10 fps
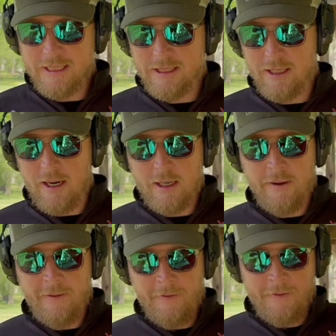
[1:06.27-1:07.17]
stock.
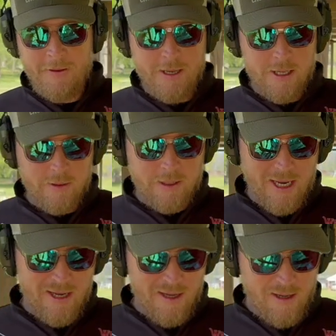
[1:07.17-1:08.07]

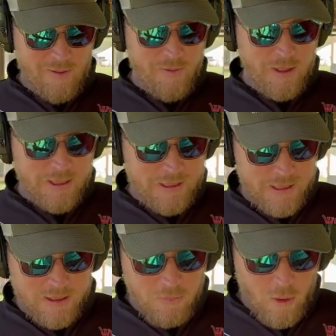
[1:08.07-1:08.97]
Okay, I mean, you can see
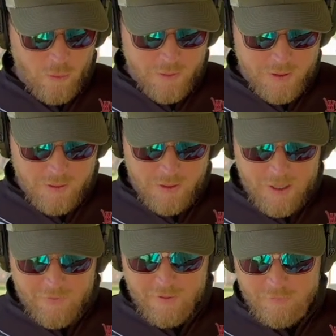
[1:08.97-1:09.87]
it's molded,
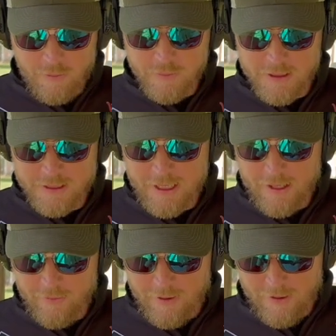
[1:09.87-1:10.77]
how they fuse it
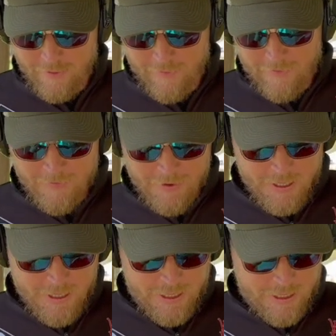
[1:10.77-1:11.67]
together here.
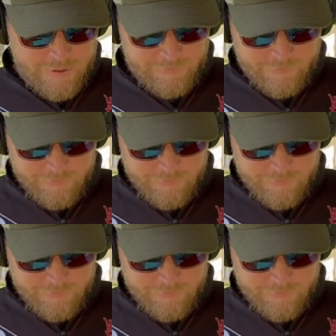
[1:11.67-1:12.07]
It's